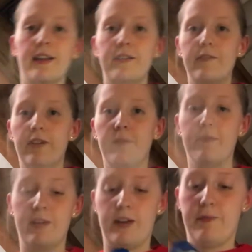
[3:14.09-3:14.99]
the
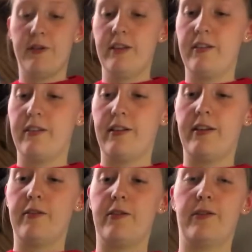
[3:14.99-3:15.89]
rum. I put this
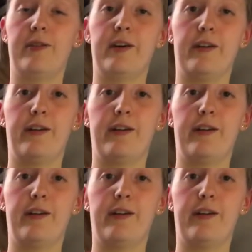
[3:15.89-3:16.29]
into the